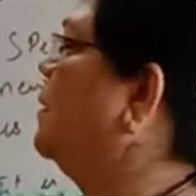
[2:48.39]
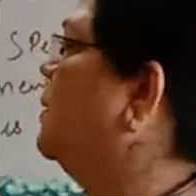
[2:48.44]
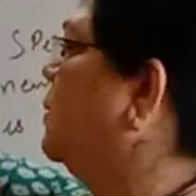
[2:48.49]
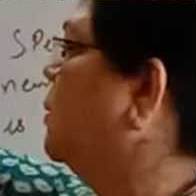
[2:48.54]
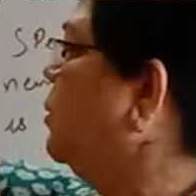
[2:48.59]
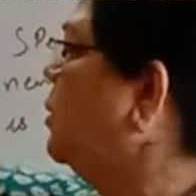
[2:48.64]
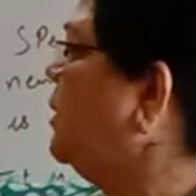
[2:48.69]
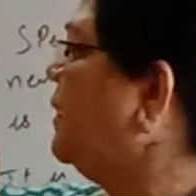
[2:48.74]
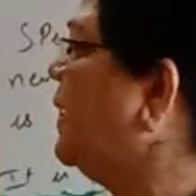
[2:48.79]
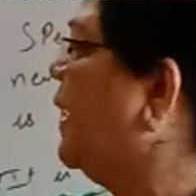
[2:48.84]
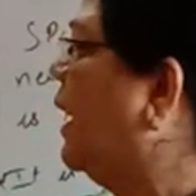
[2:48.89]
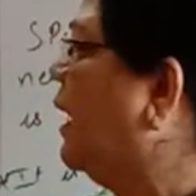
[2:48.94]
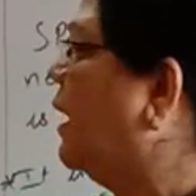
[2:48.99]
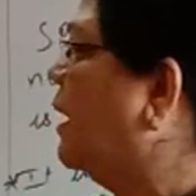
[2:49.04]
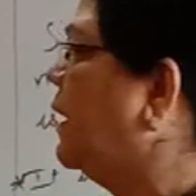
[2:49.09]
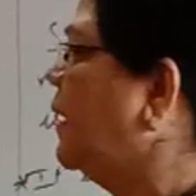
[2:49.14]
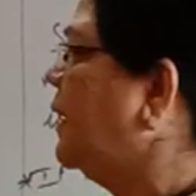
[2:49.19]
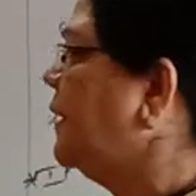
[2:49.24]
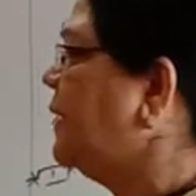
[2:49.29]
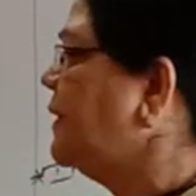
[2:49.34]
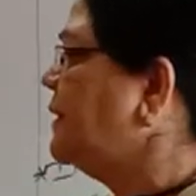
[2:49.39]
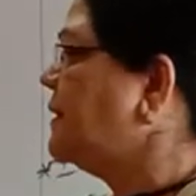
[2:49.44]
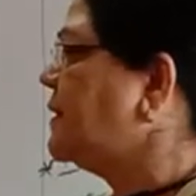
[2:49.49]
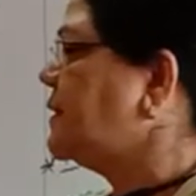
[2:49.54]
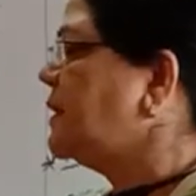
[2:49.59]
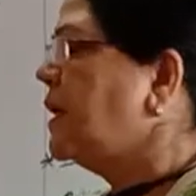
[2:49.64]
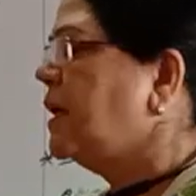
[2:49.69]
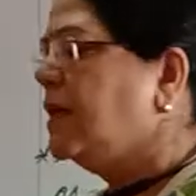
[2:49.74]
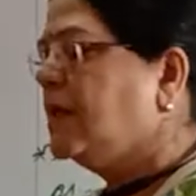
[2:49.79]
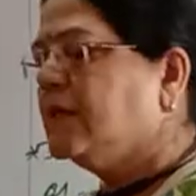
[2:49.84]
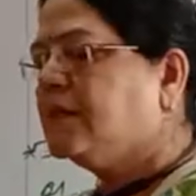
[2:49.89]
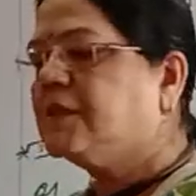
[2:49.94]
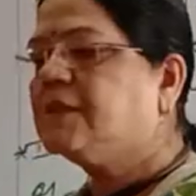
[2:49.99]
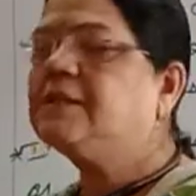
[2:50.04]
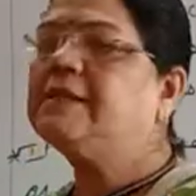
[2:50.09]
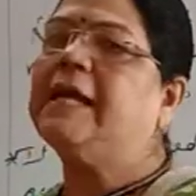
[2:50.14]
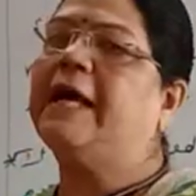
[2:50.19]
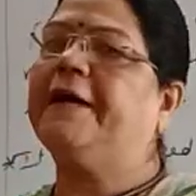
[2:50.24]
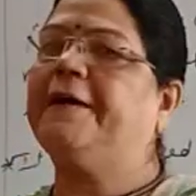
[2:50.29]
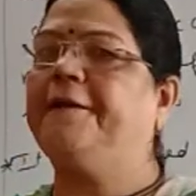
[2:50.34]
ulta, it is
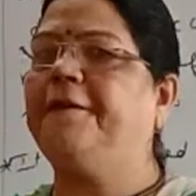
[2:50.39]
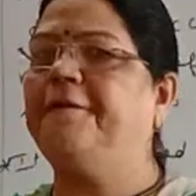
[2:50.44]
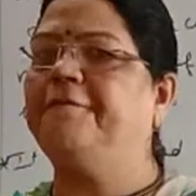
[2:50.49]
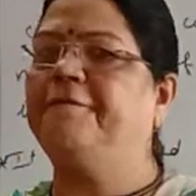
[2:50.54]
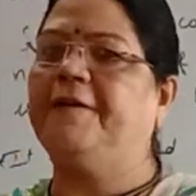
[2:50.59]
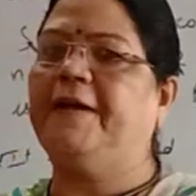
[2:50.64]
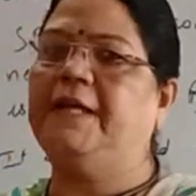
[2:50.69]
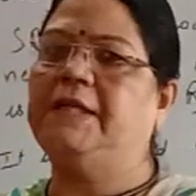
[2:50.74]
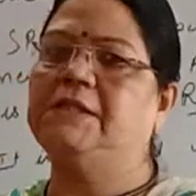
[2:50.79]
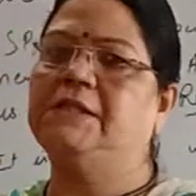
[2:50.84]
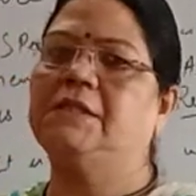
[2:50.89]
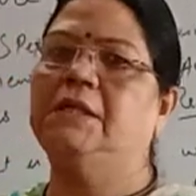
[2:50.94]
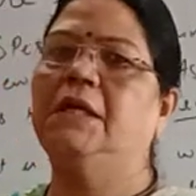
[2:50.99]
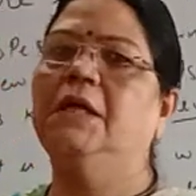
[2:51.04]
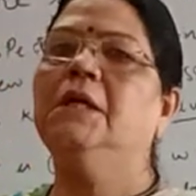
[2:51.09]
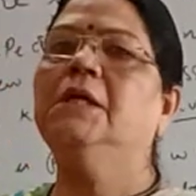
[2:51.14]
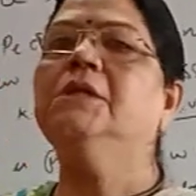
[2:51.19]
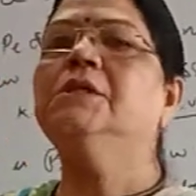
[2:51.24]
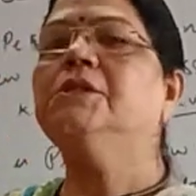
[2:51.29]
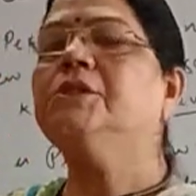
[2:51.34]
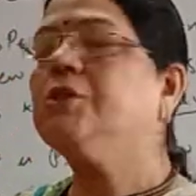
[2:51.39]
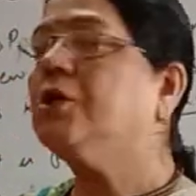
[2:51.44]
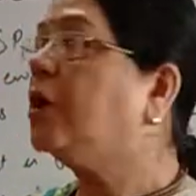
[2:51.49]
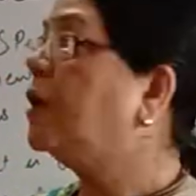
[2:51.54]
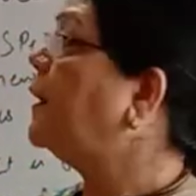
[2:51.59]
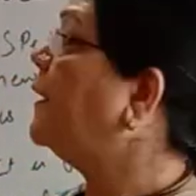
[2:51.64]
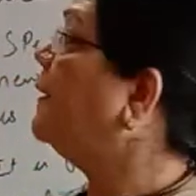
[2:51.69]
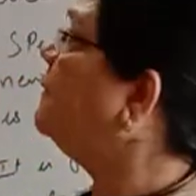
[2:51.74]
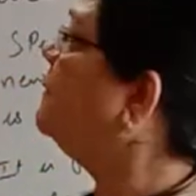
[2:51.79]
sacrifice. So in